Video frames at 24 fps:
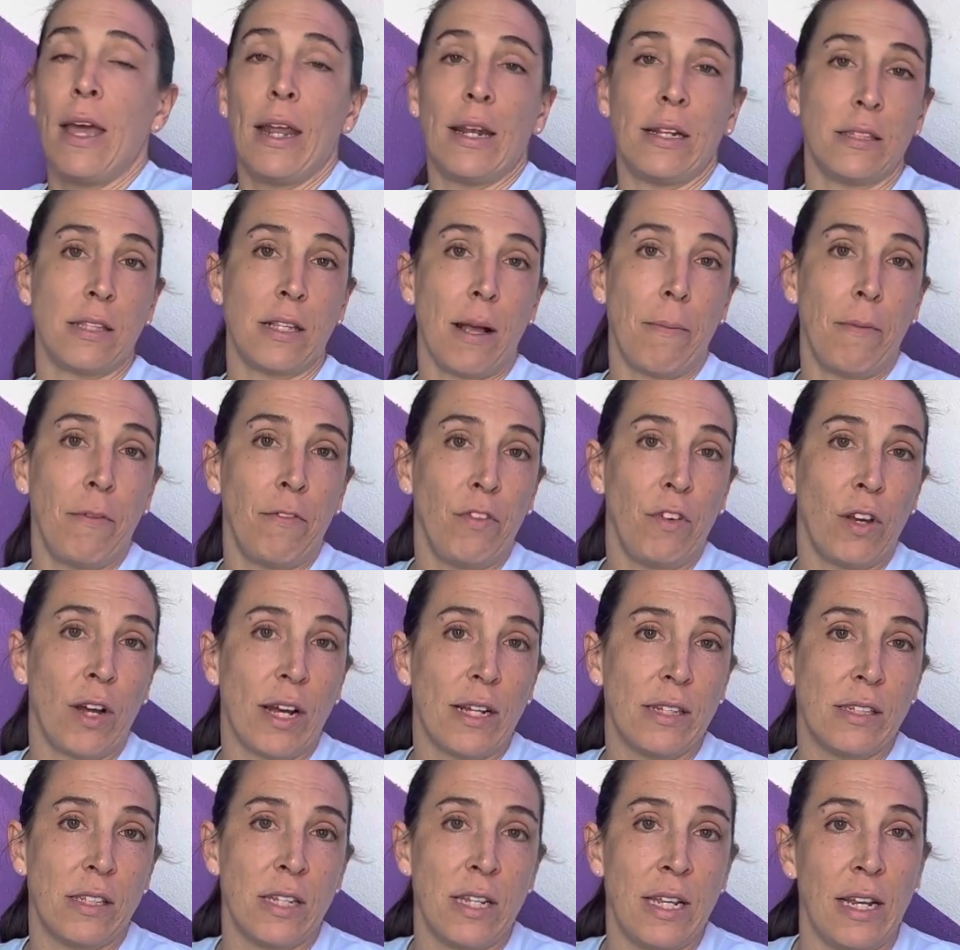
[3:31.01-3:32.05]
Hit us up if you
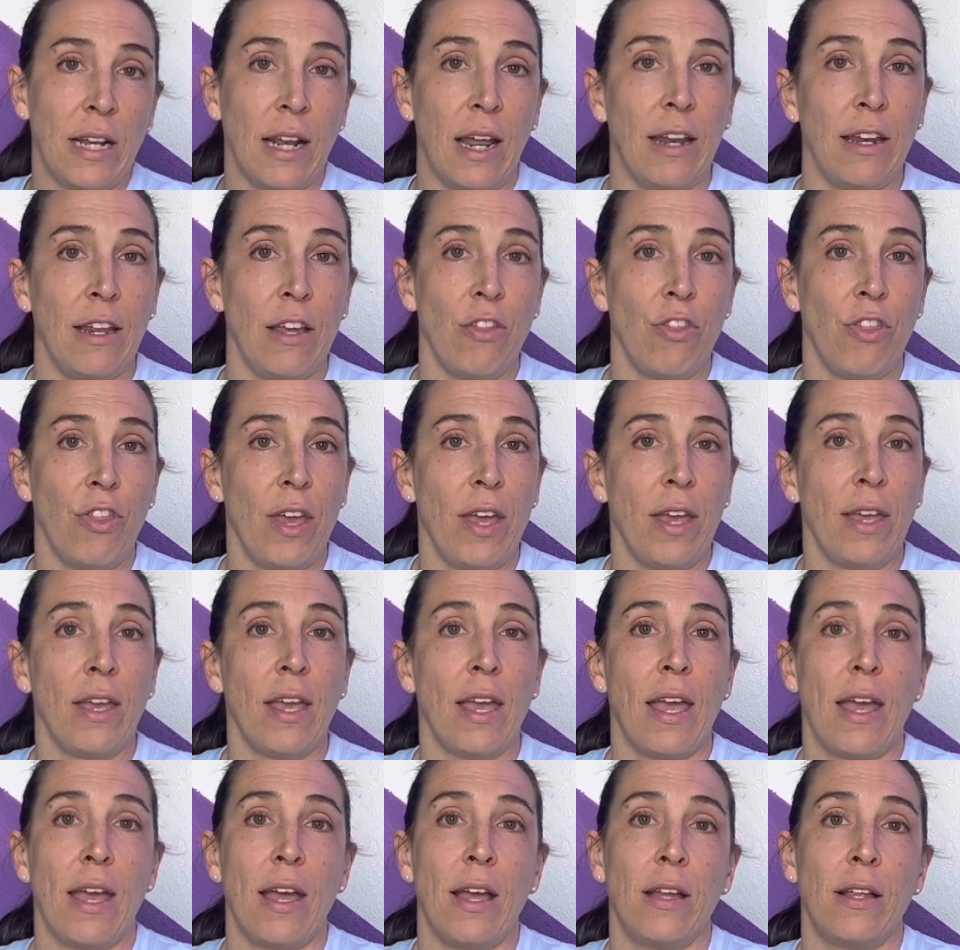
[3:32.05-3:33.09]
guys need anything,
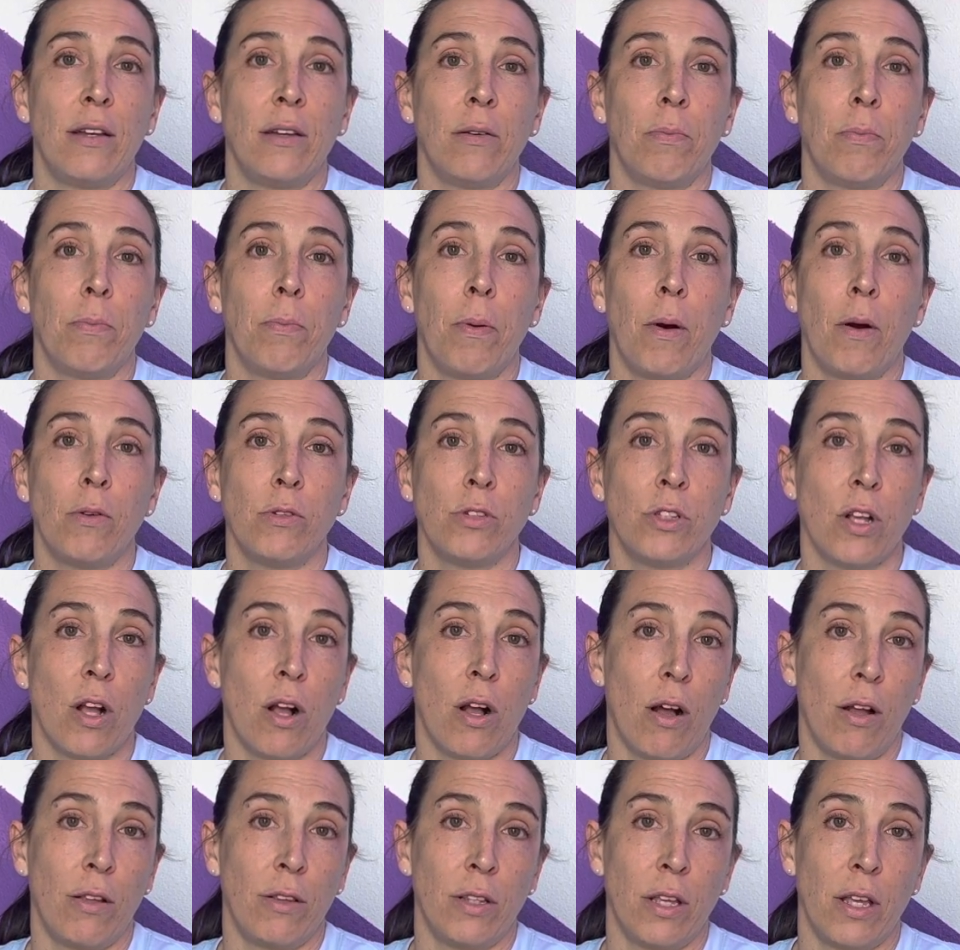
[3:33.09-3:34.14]
and post
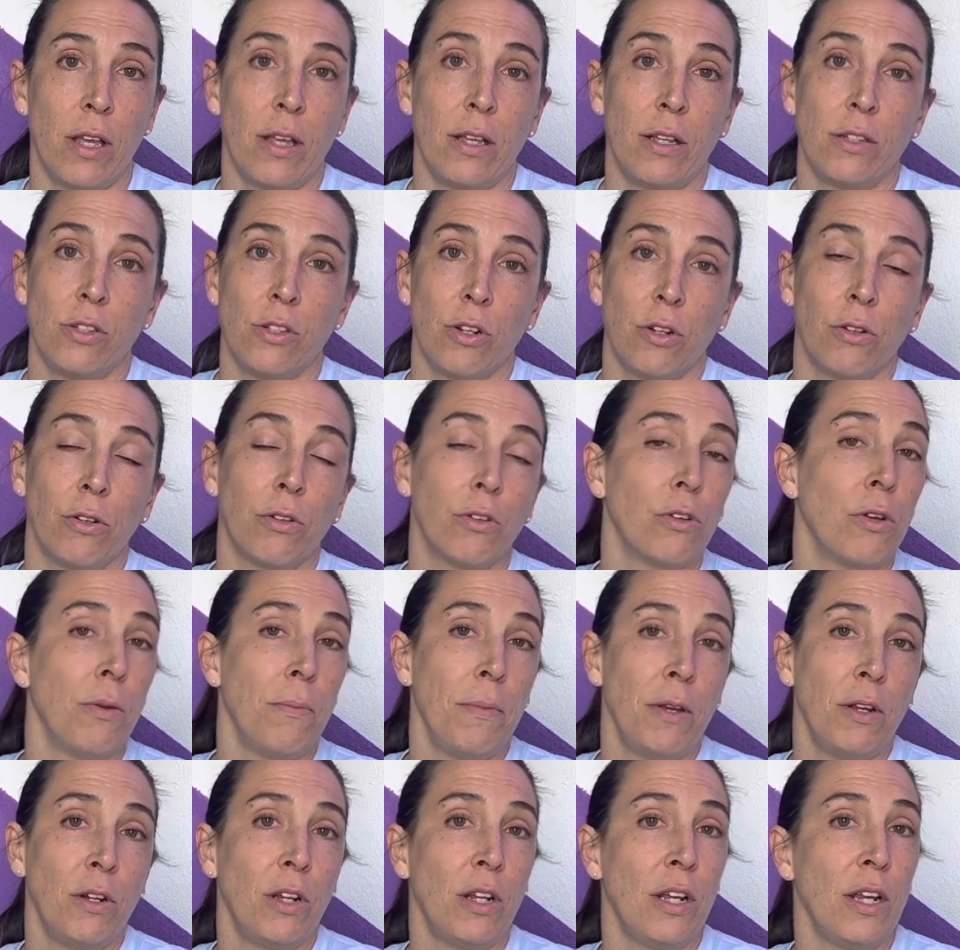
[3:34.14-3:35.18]
on the Circle
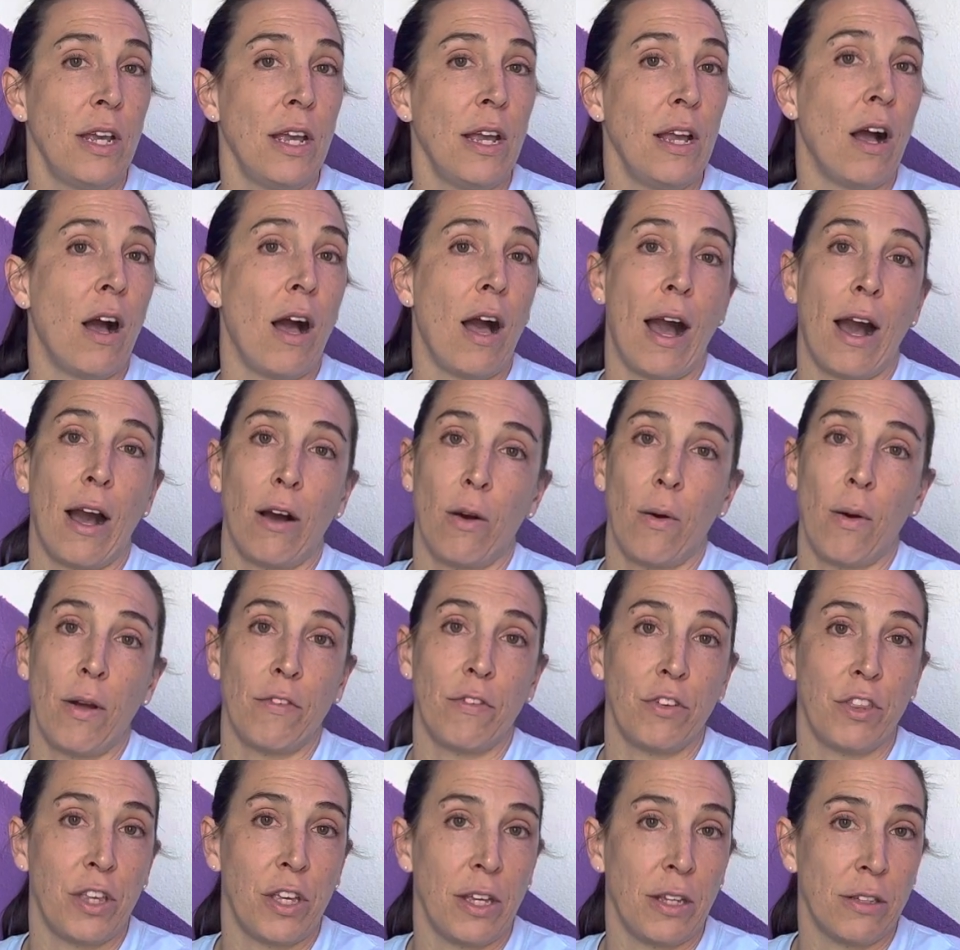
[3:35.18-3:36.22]
community how
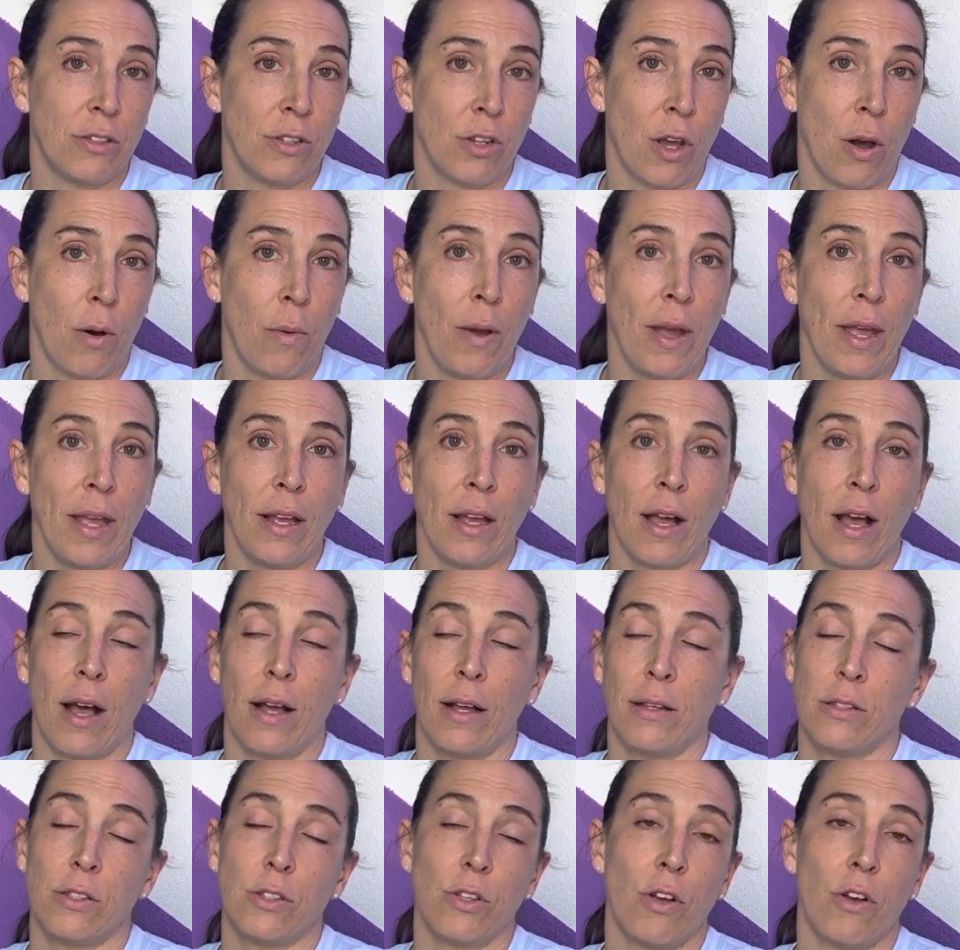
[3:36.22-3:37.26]
everything is going,
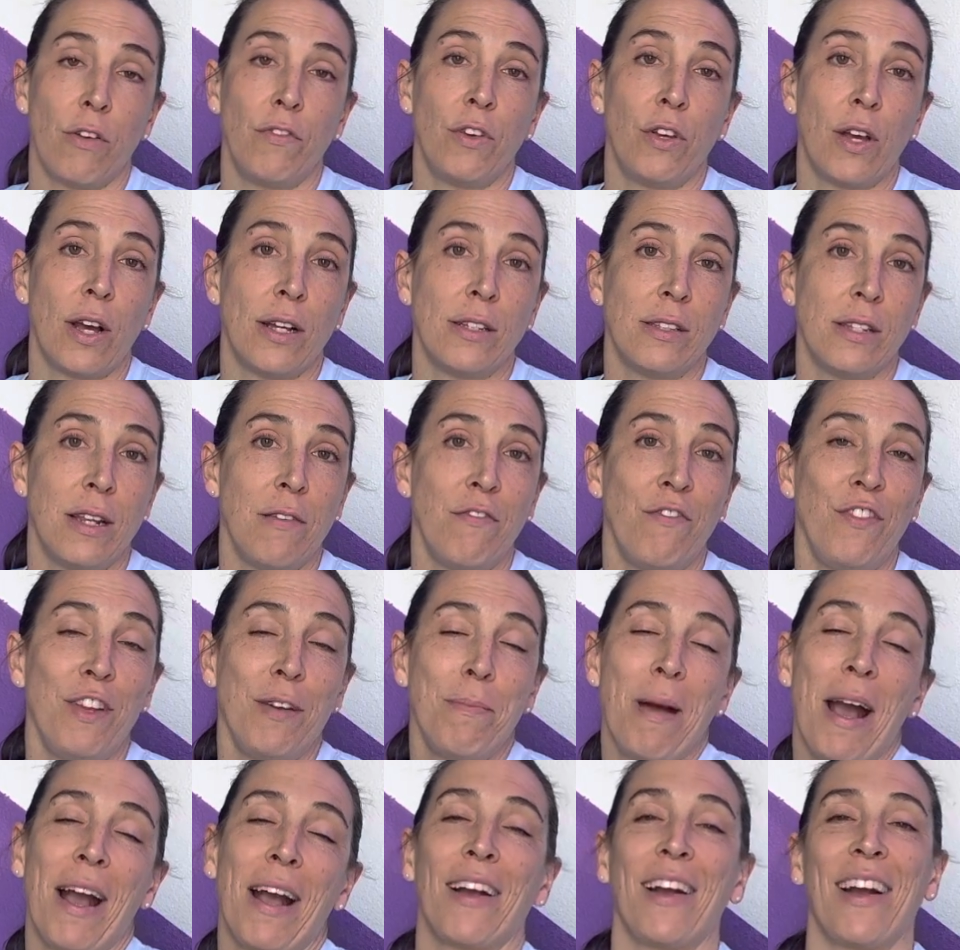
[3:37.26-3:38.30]
so if you guys need
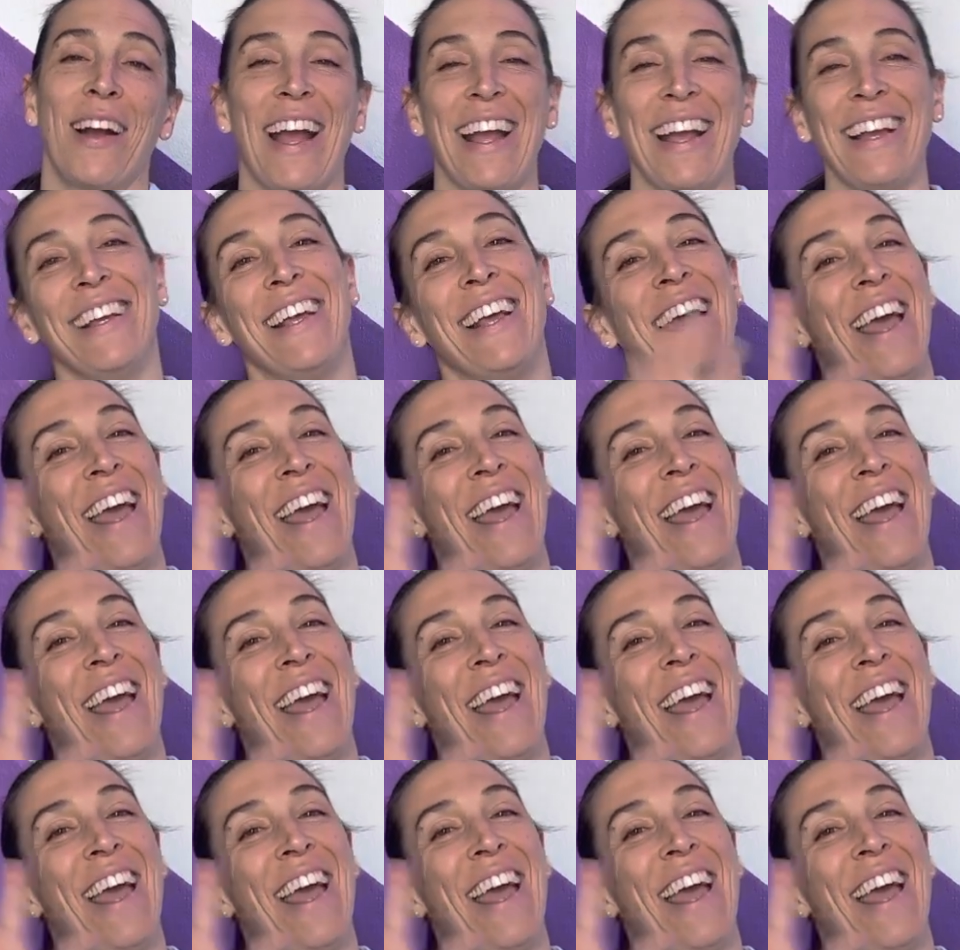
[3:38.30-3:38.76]
feedback, right?